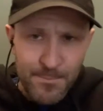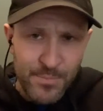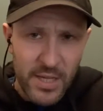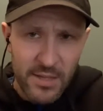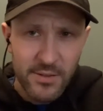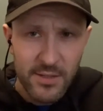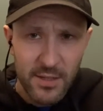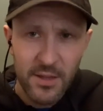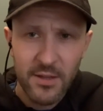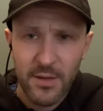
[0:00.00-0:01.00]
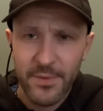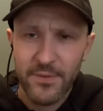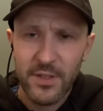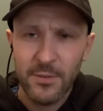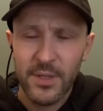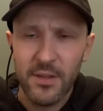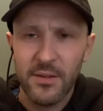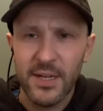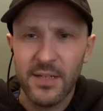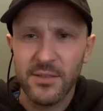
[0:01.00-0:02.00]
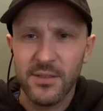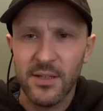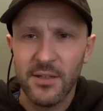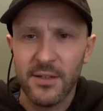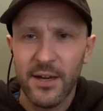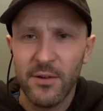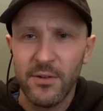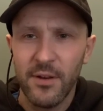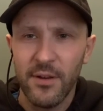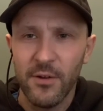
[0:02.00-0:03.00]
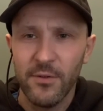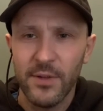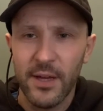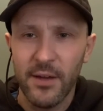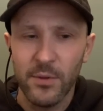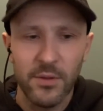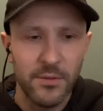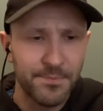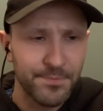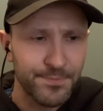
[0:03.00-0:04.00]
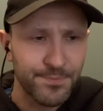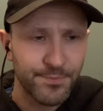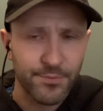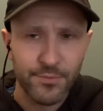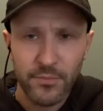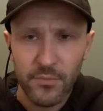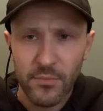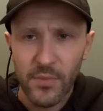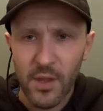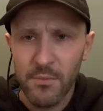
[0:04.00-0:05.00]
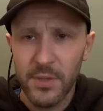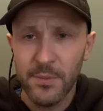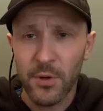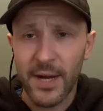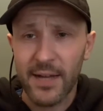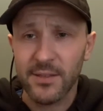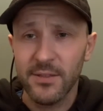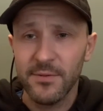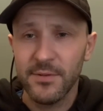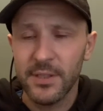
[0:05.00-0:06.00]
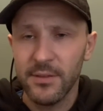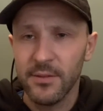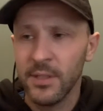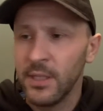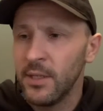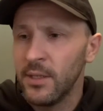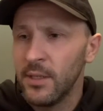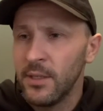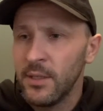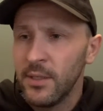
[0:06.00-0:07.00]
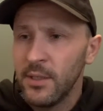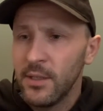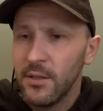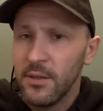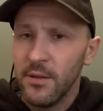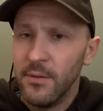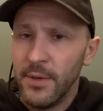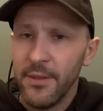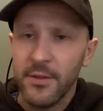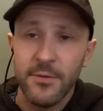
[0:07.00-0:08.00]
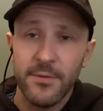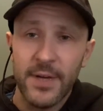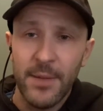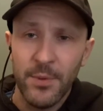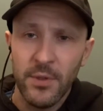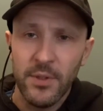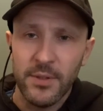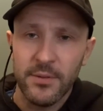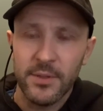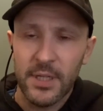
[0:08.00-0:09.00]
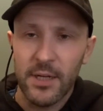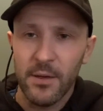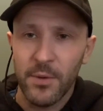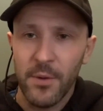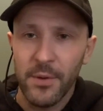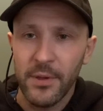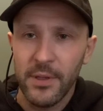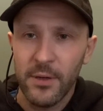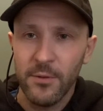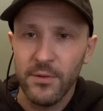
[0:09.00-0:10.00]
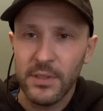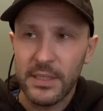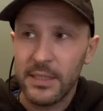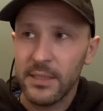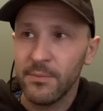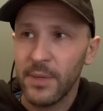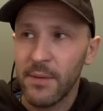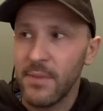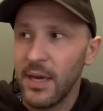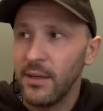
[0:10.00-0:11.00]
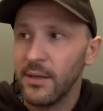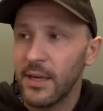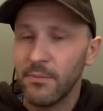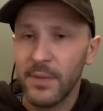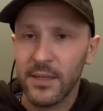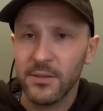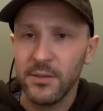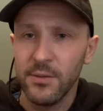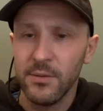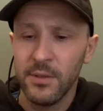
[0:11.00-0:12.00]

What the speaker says: in another coming video. But other than that, just look out, and hopefully I will be more active in the month of April, and probably, hopefully, by May, get back to